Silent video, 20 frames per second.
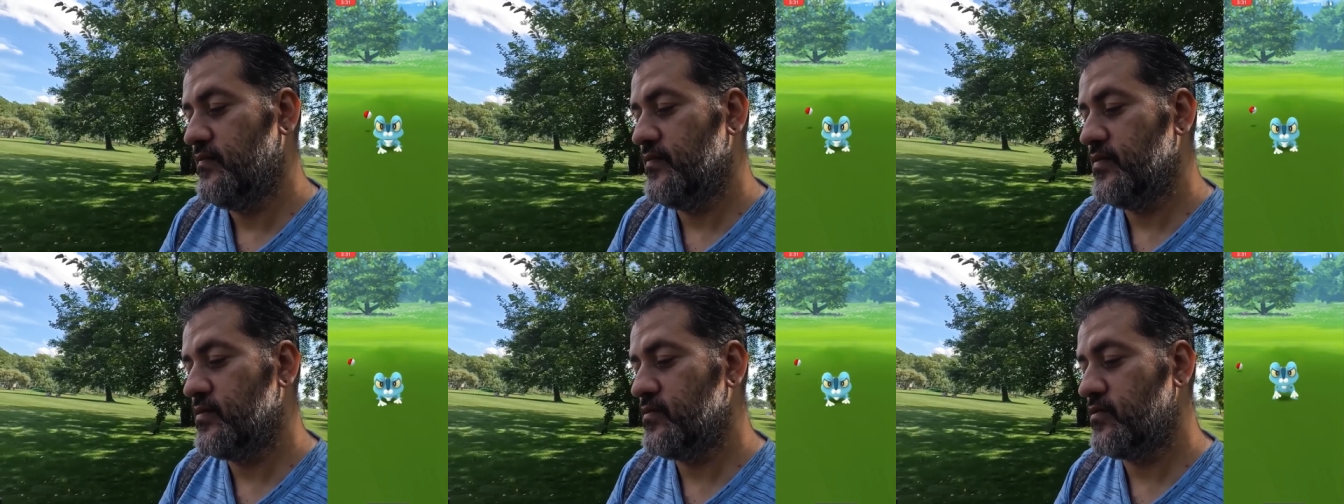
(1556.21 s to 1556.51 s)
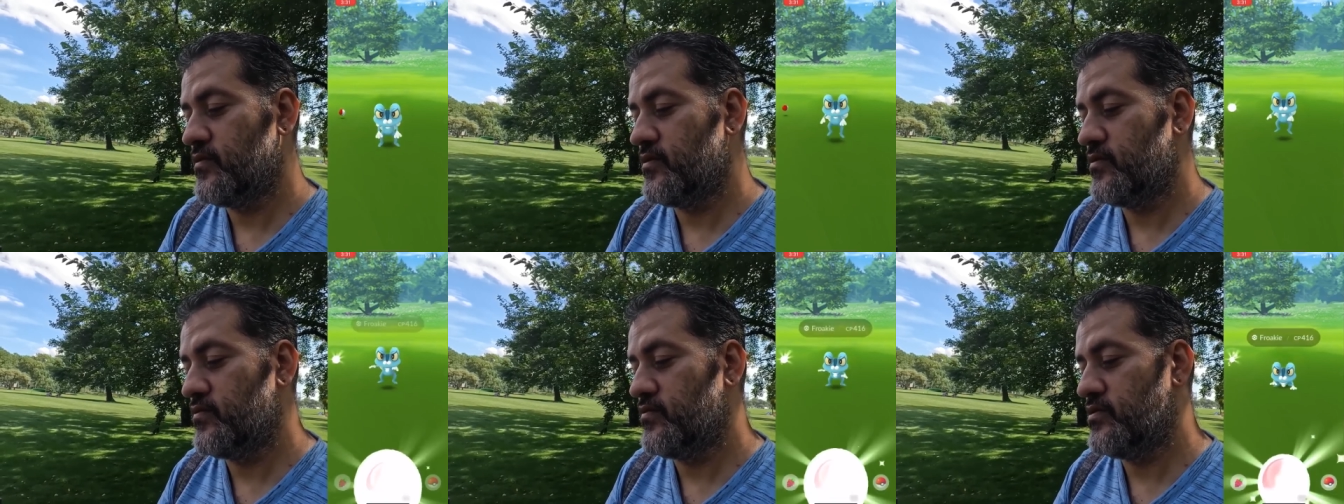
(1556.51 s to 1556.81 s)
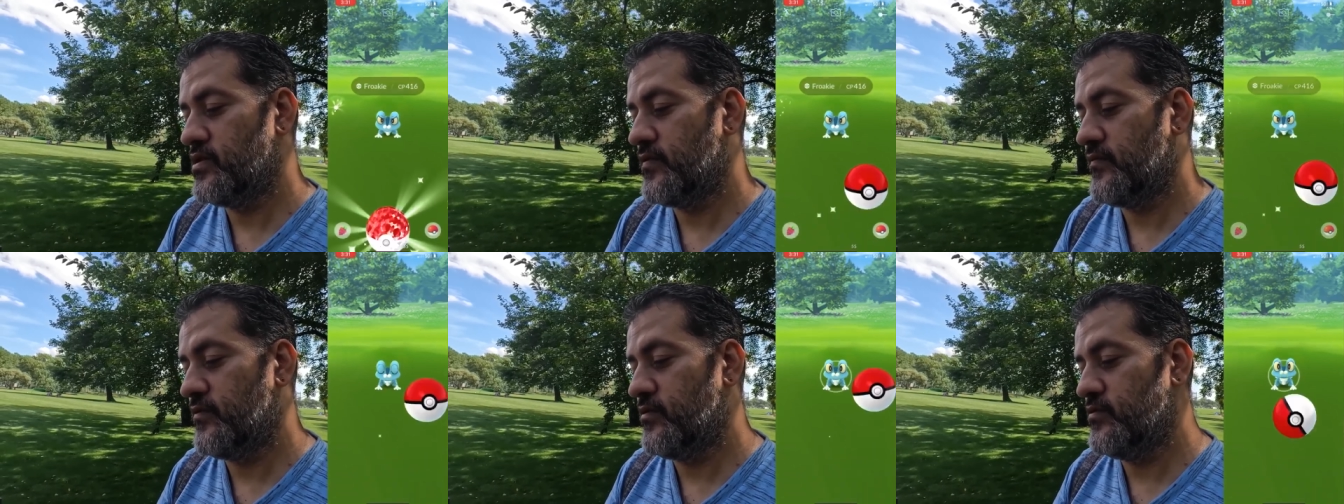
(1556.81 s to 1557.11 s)
We're gonna
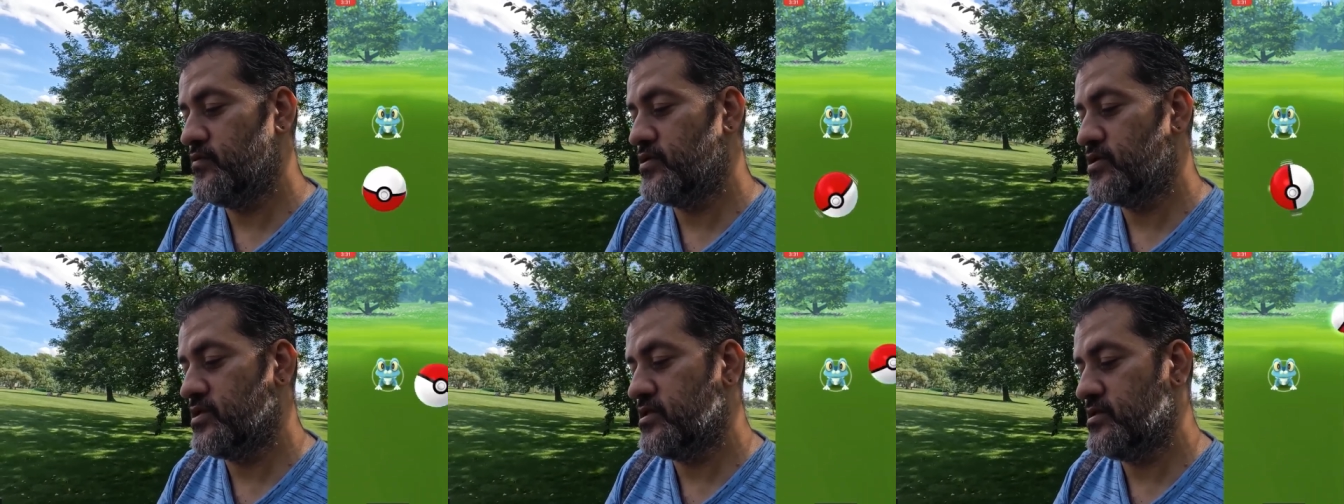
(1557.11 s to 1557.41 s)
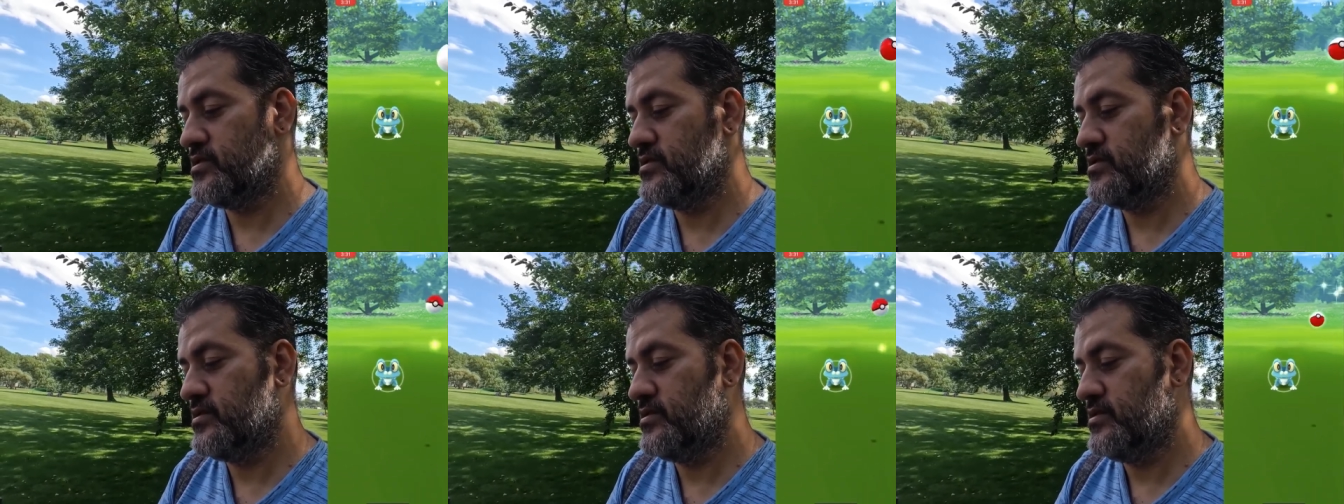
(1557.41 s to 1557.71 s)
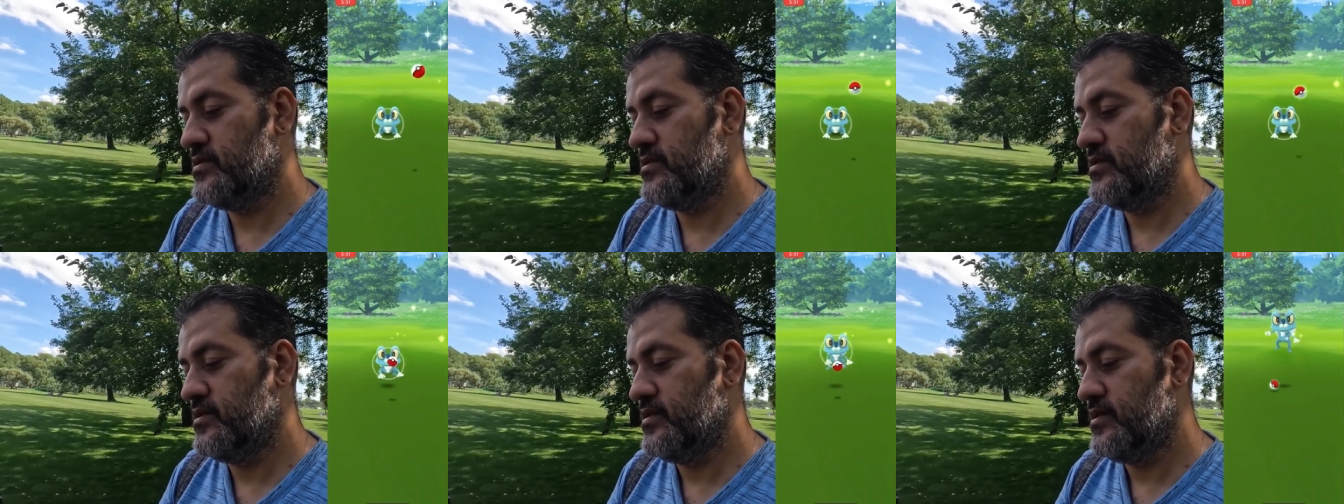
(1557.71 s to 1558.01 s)
do the evolution,
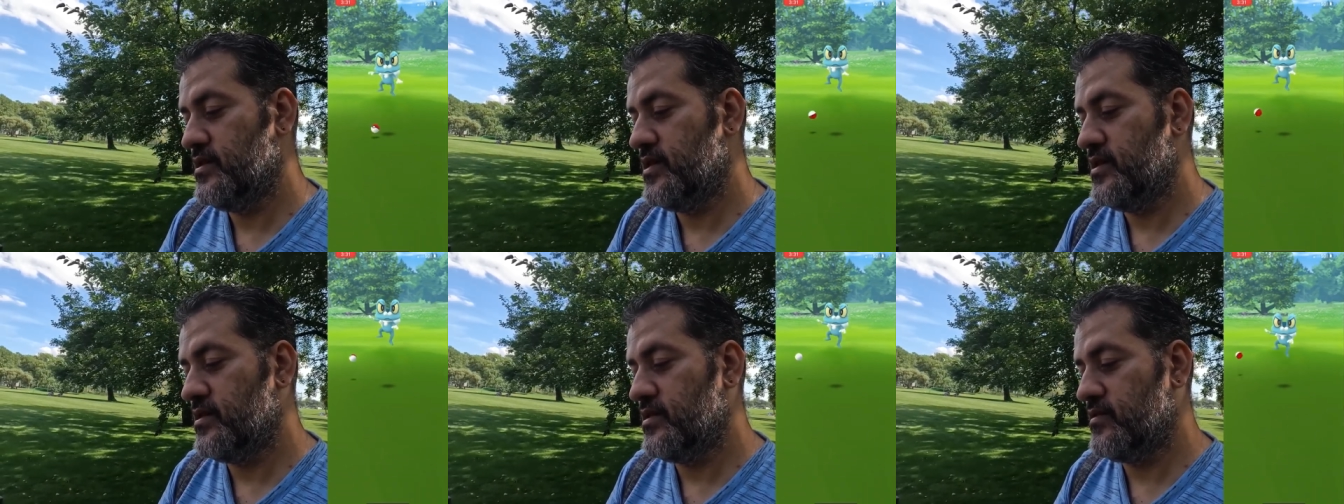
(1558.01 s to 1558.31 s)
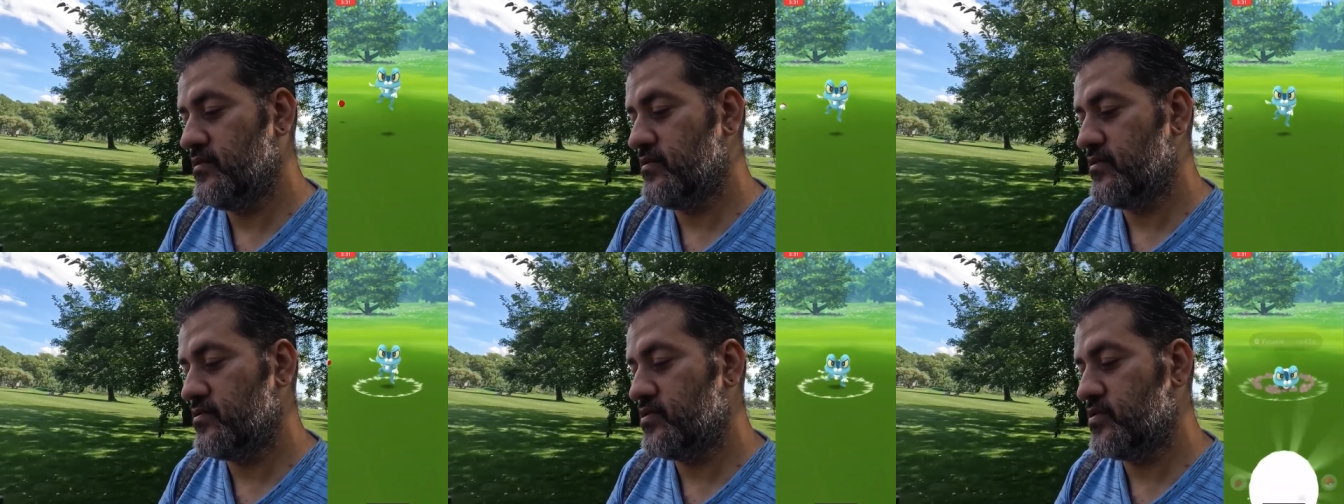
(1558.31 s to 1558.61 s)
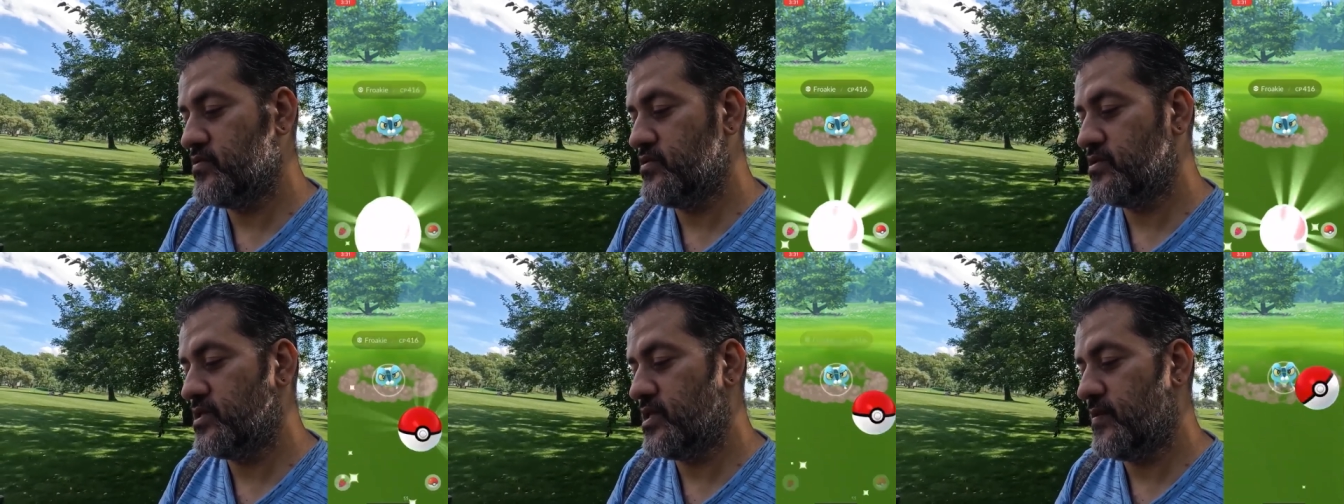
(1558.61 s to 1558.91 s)
and the other
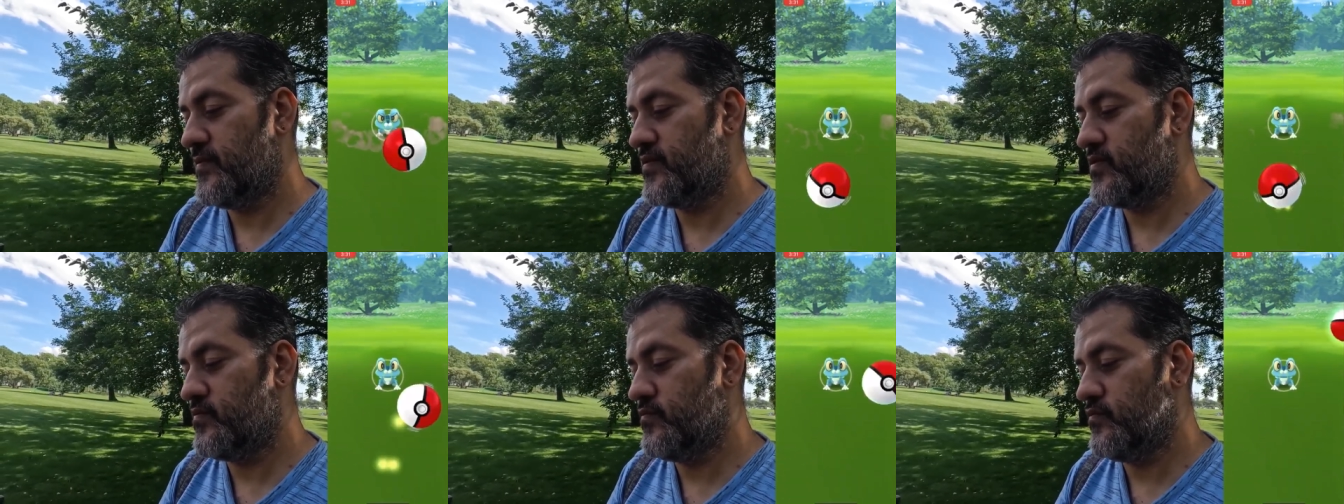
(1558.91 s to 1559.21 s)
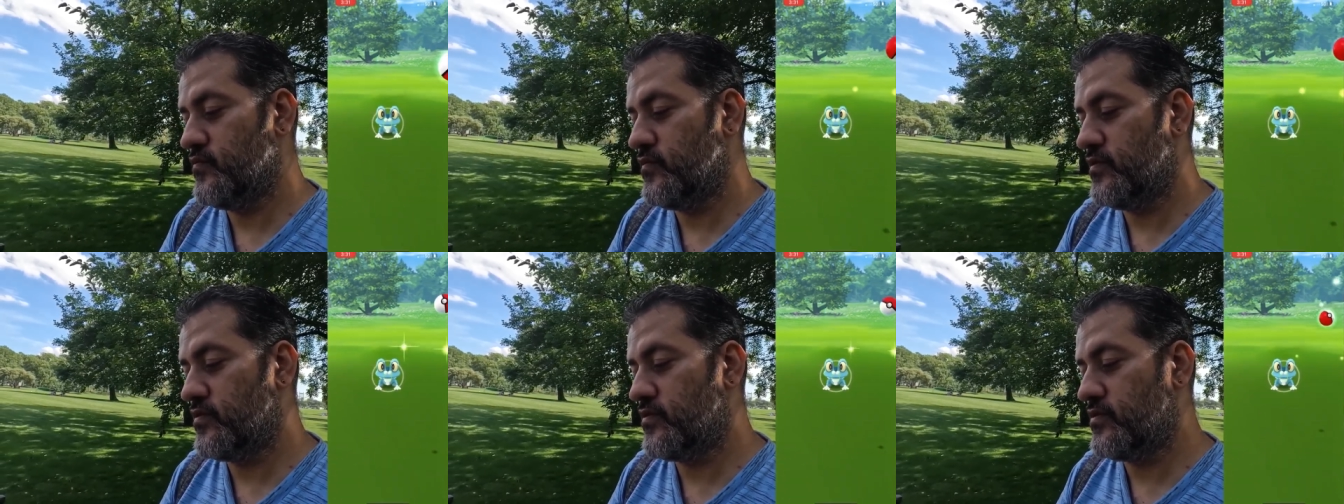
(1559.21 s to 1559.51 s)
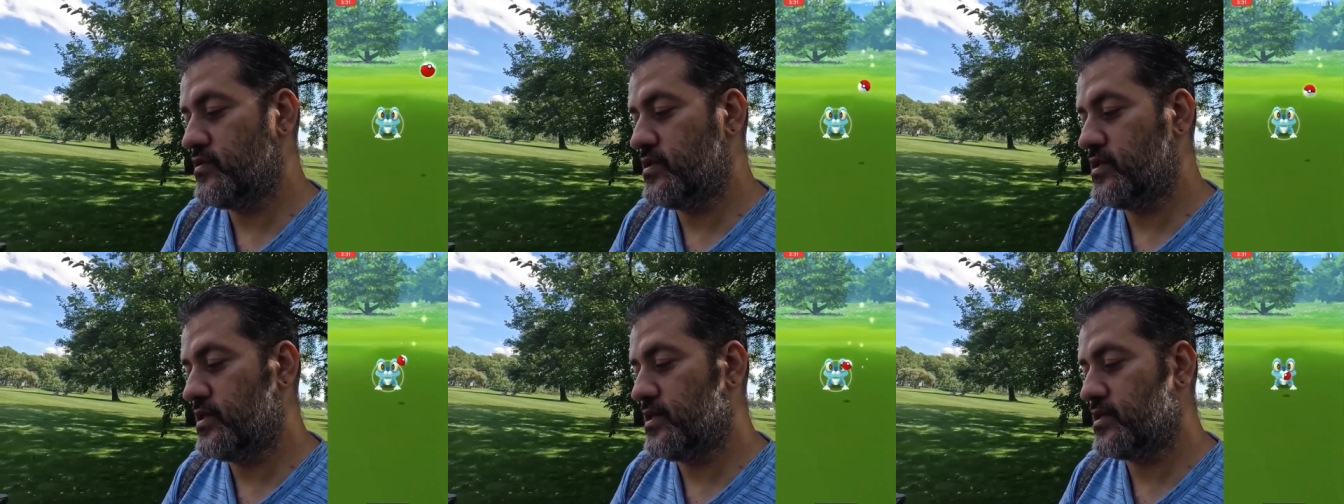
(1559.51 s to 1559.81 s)
two steps move on to
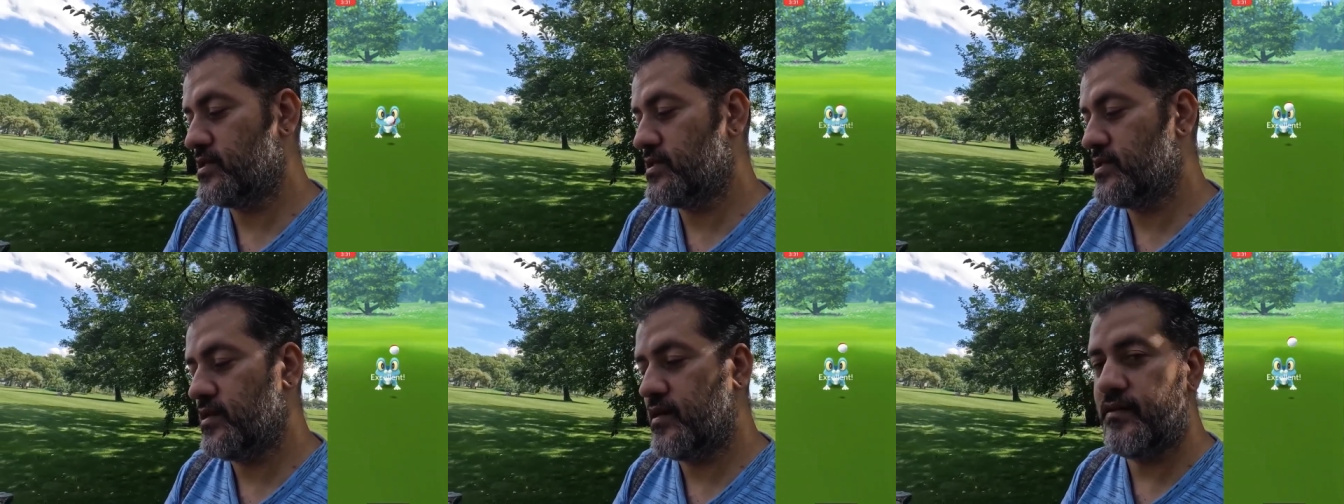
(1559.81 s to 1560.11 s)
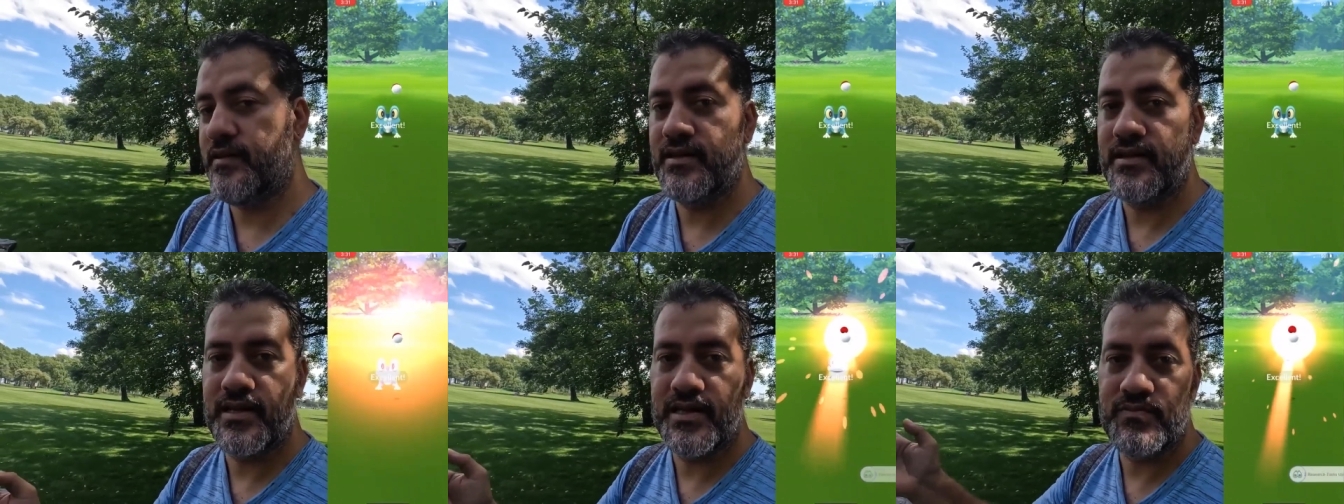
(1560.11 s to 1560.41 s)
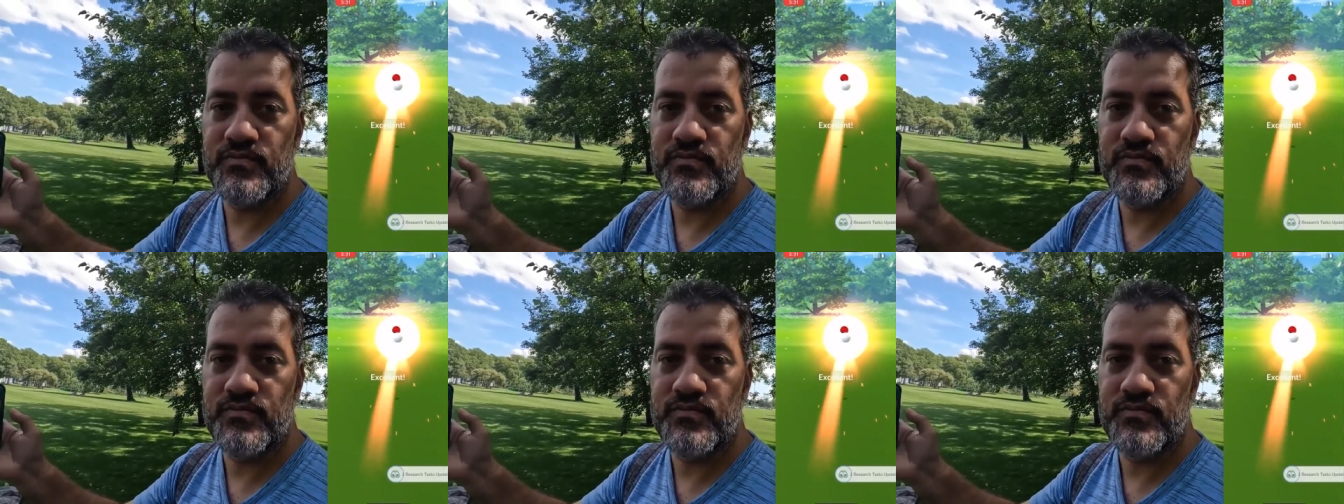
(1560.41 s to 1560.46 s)
the next. All right,